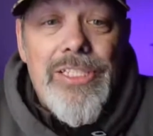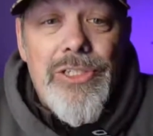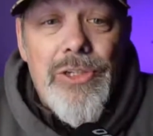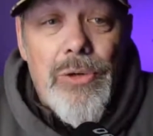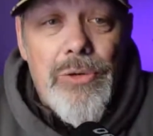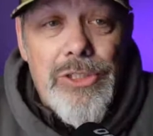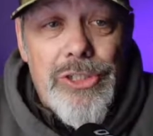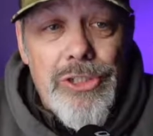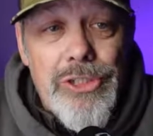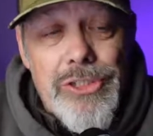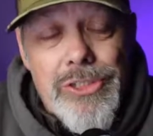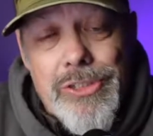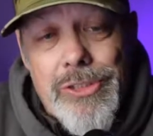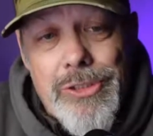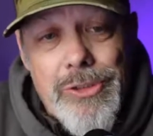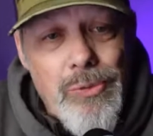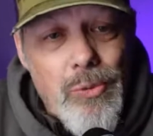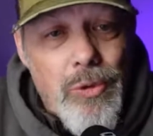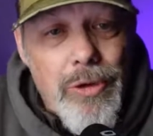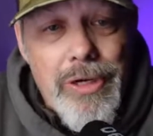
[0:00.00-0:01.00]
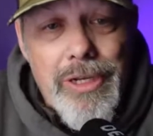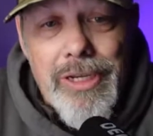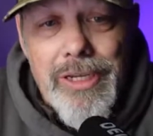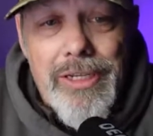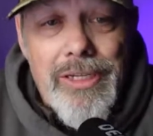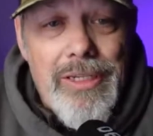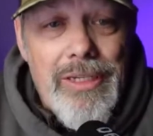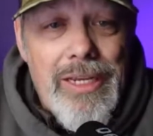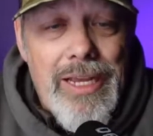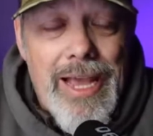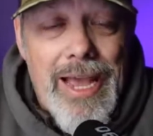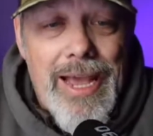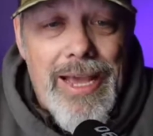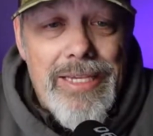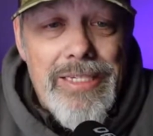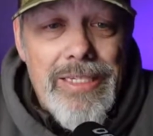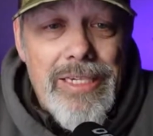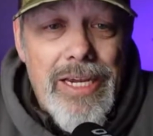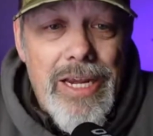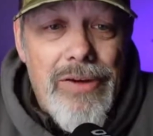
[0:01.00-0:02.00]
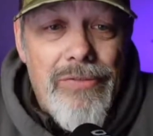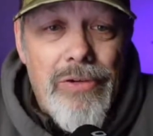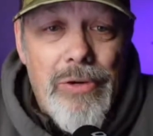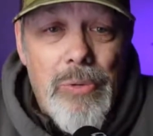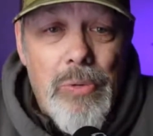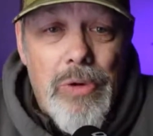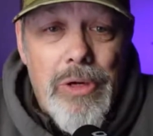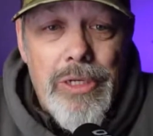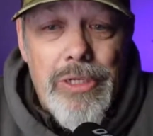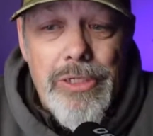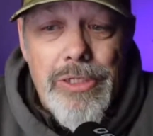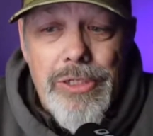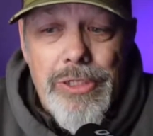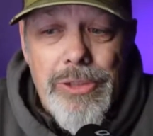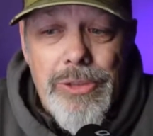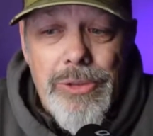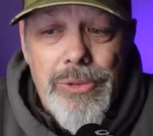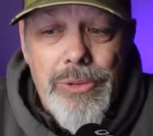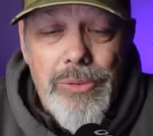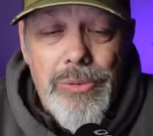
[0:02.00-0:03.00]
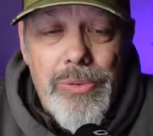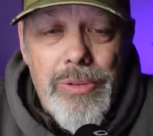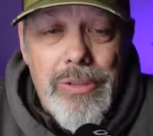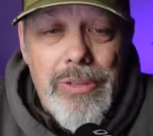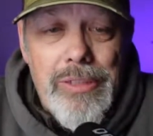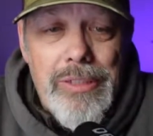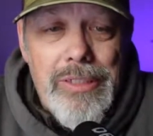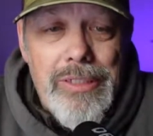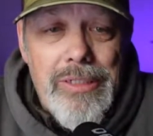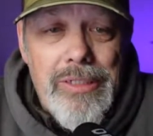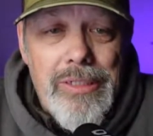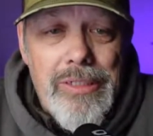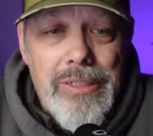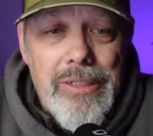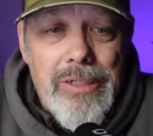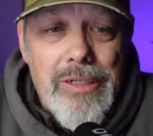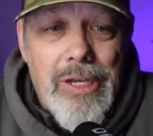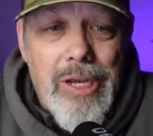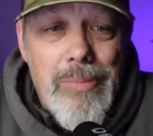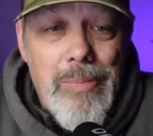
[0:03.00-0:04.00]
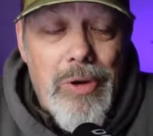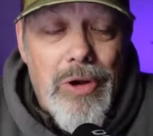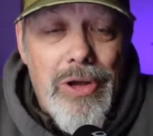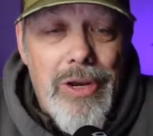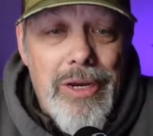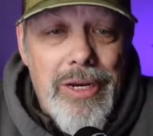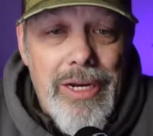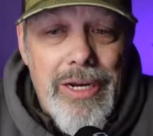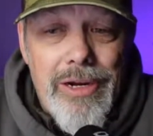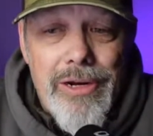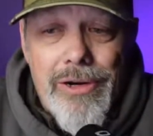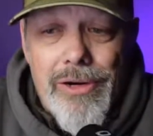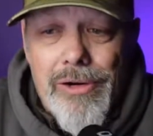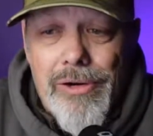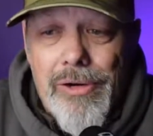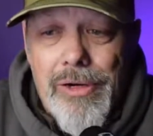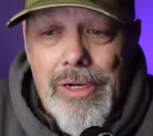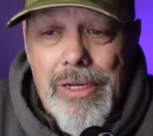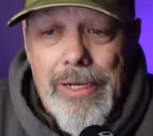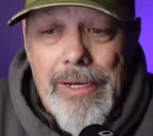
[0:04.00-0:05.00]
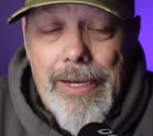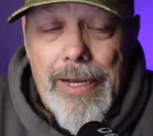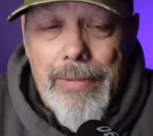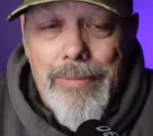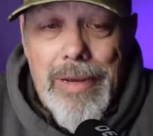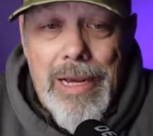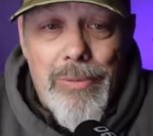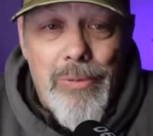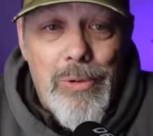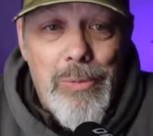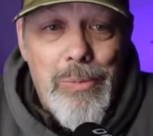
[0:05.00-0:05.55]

So just want to ask everyone to come on here. I